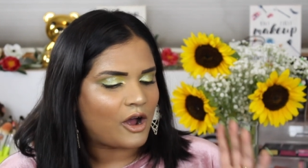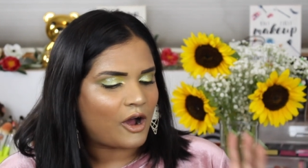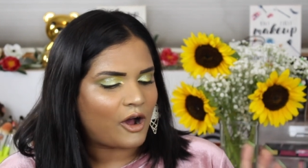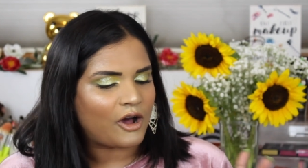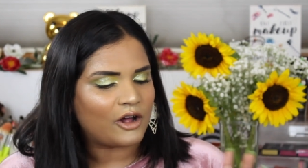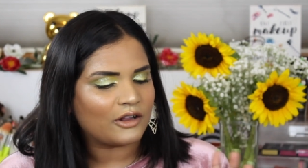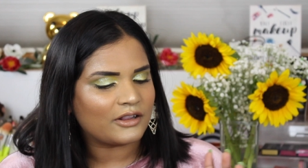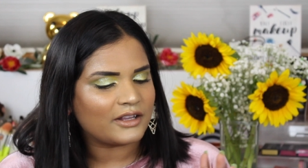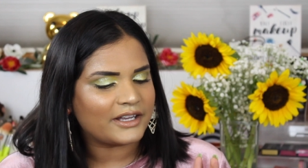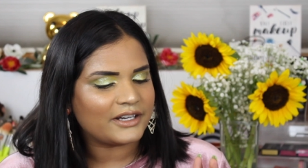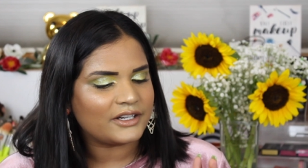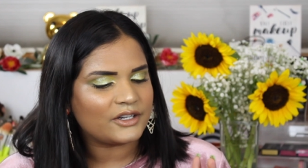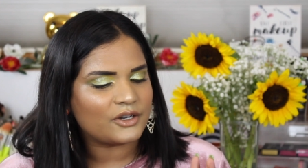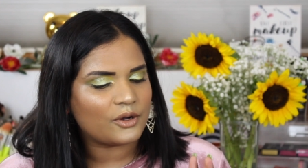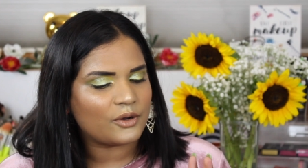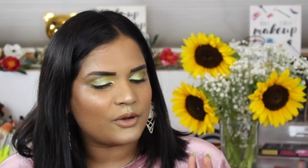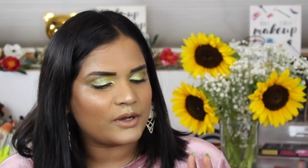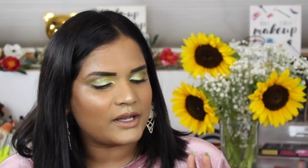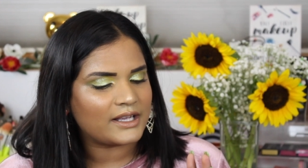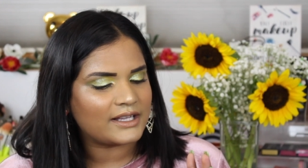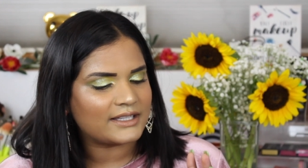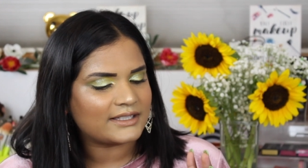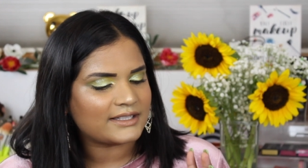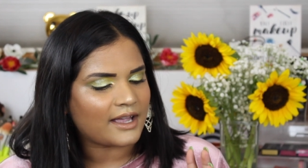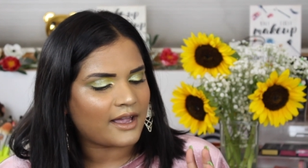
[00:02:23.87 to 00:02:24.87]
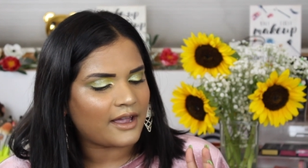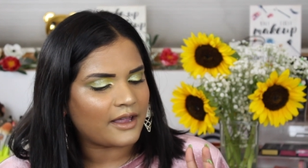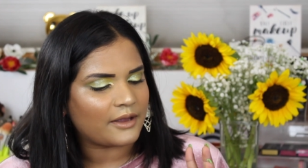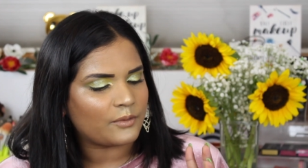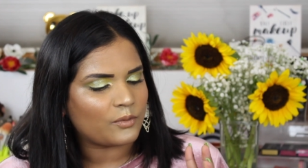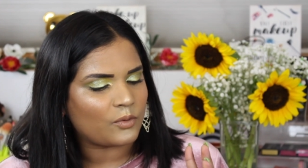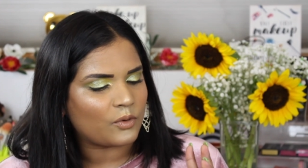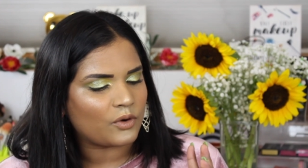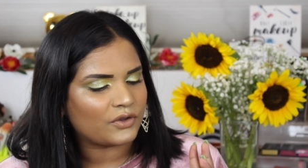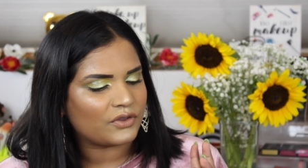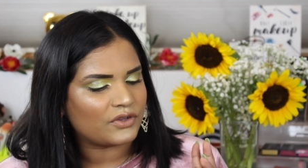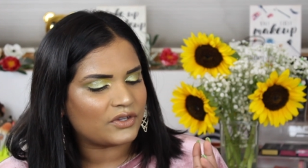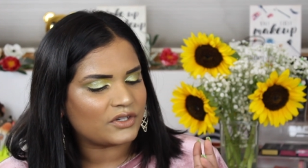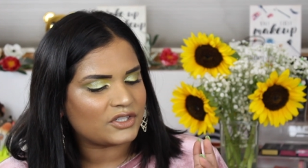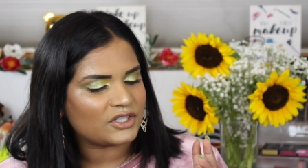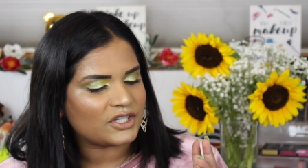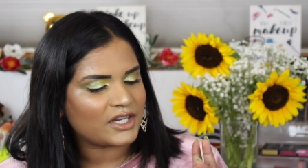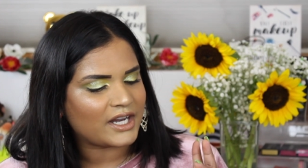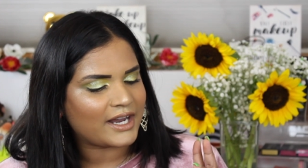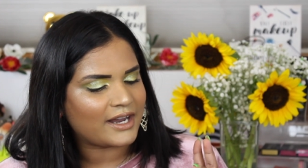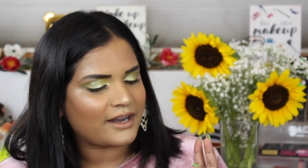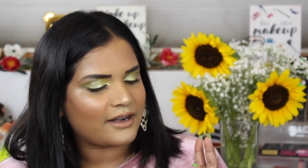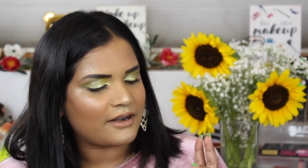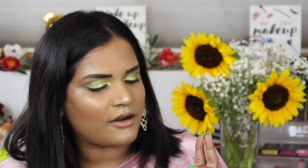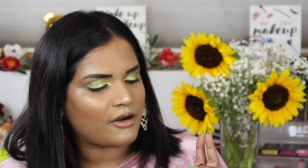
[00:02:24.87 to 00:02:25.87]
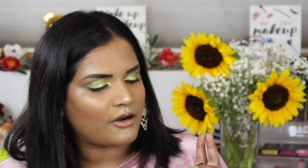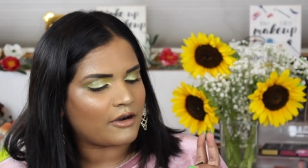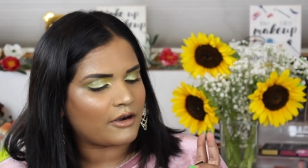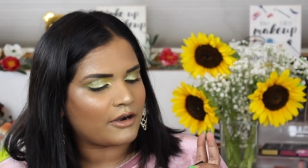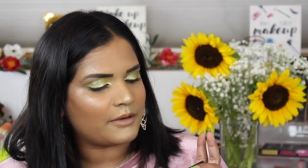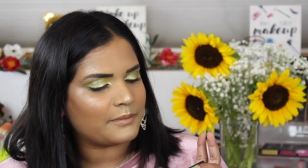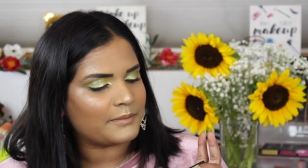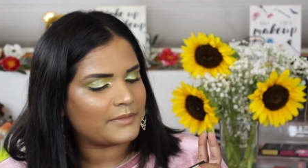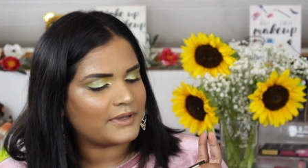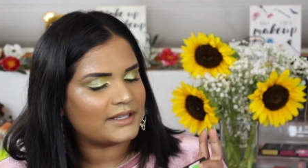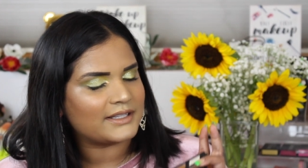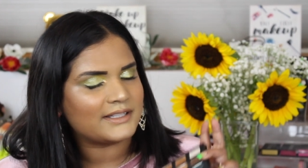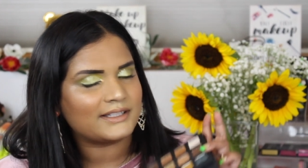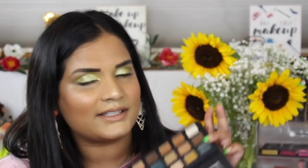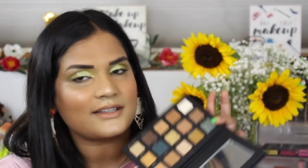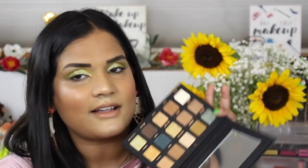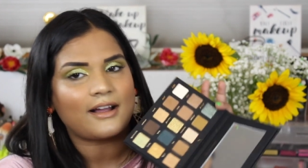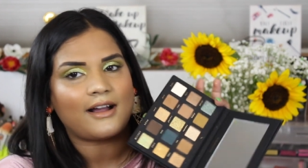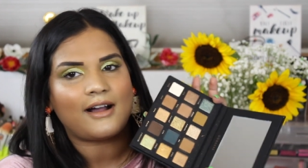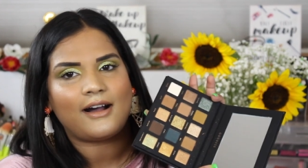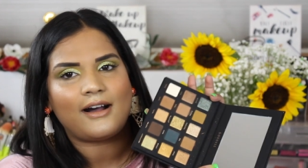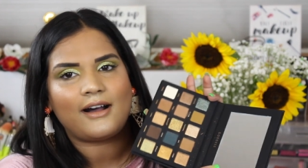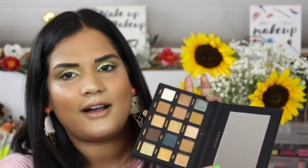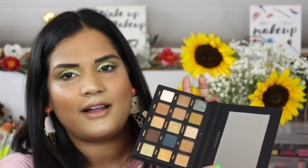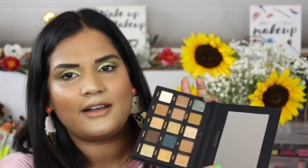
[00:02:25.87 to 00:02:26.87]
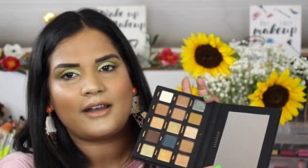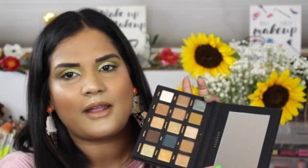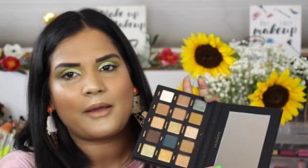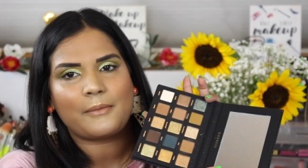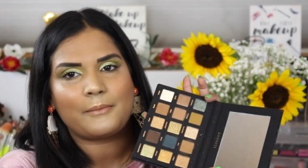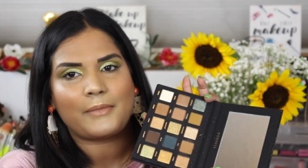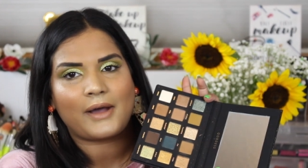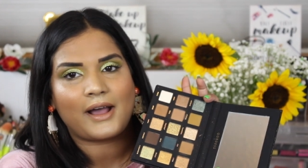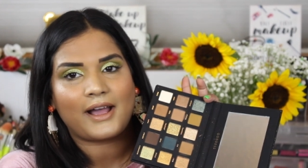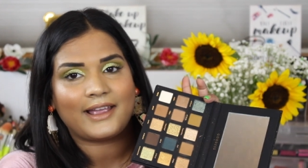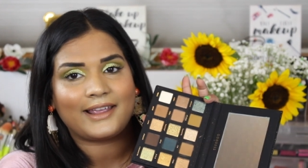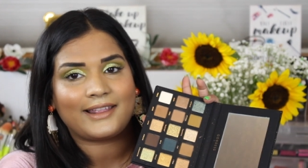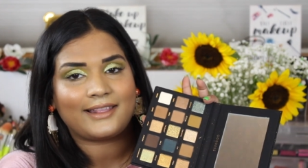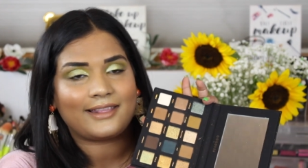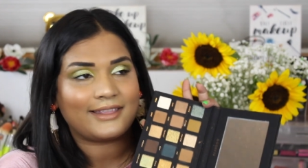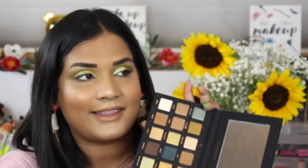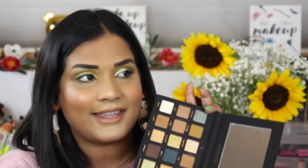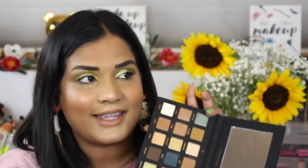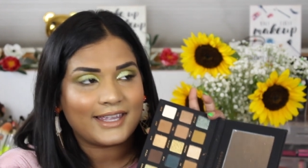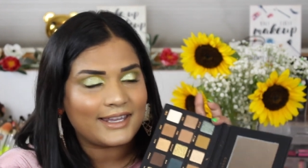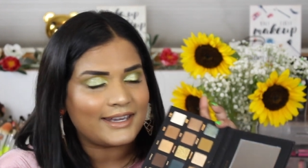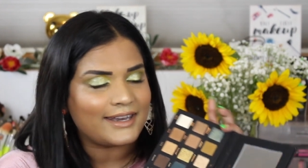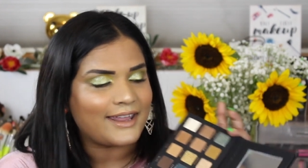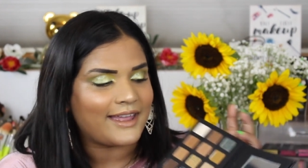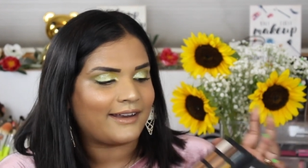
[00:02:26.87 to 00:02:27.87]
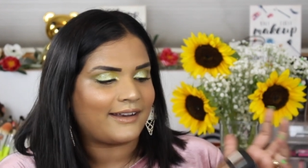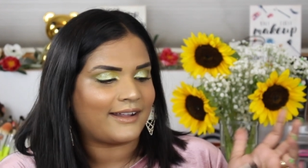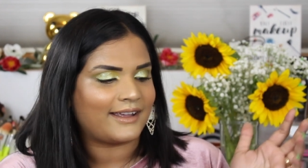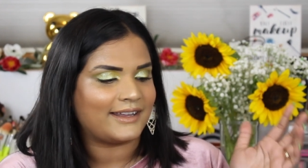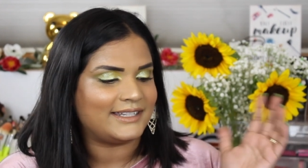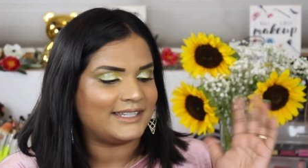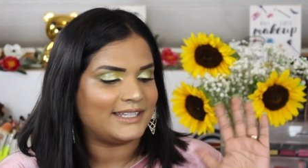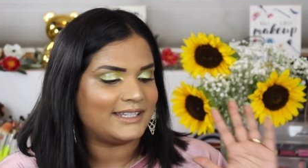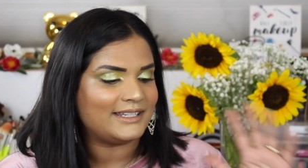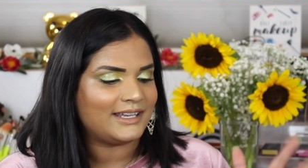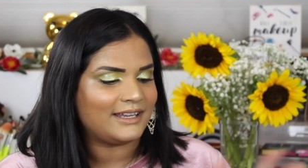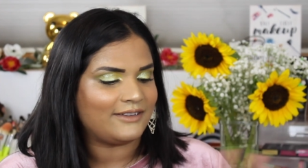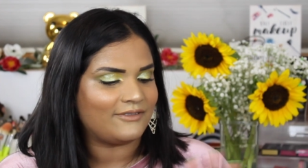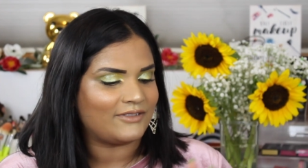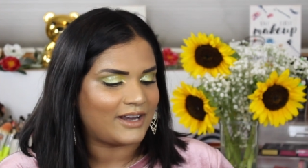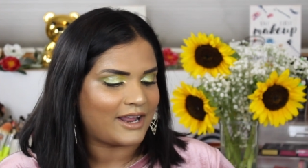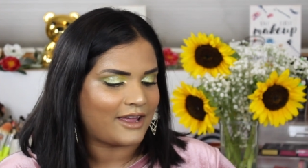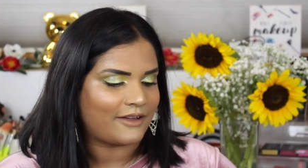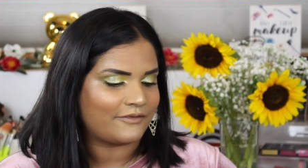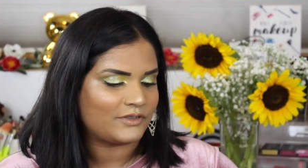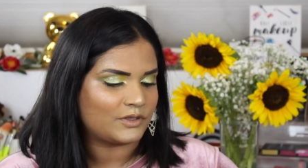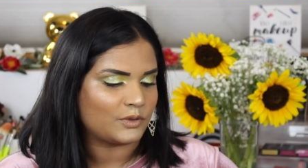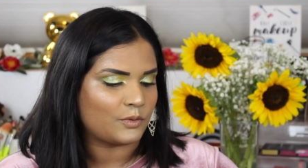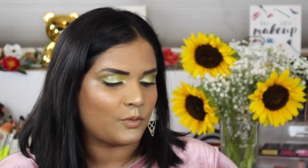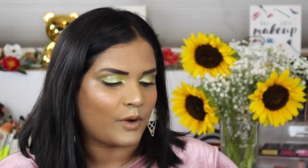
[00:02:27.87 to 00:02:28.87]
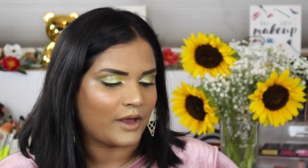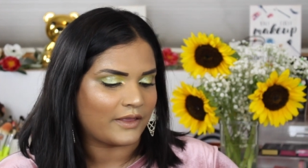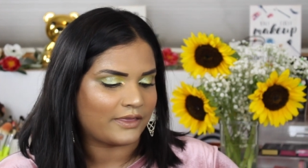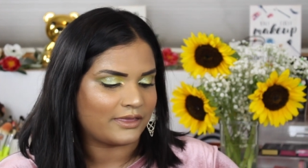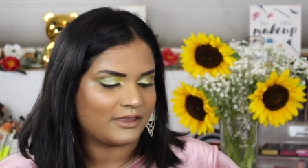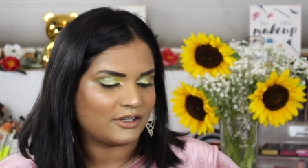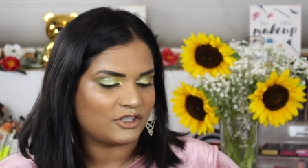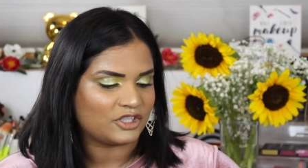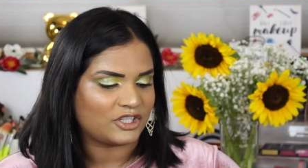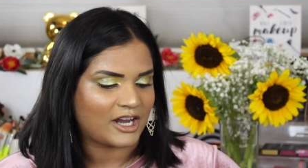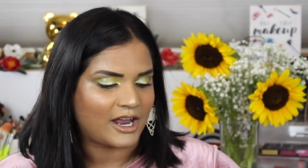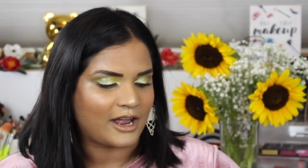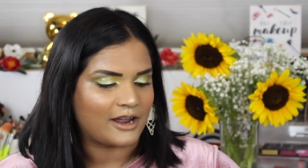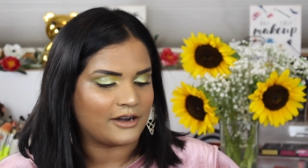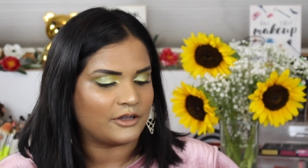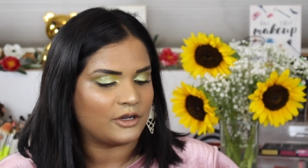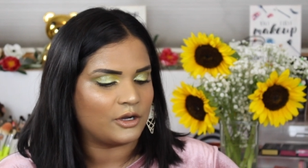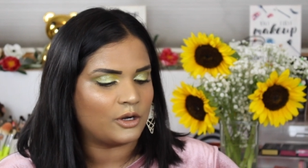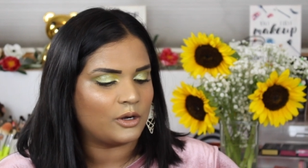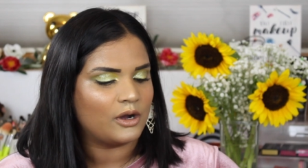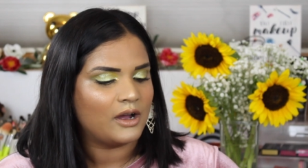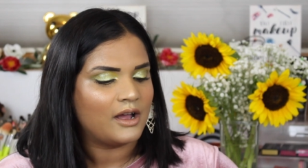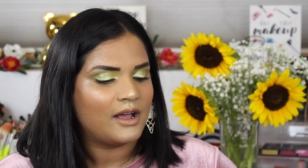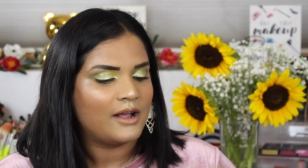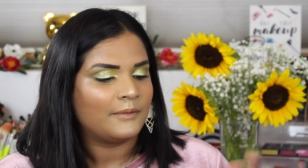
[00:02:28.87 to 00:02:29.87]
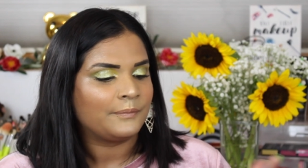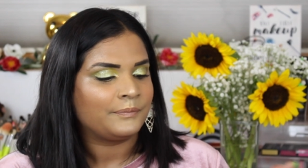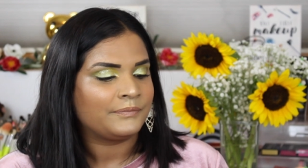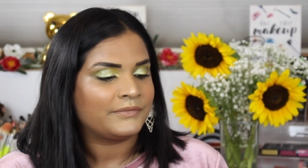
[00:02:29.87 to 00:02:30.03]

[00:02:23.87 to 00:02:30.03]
All I know is I wore the shade Artemis on my lid and I didn't even have to wet the shadow.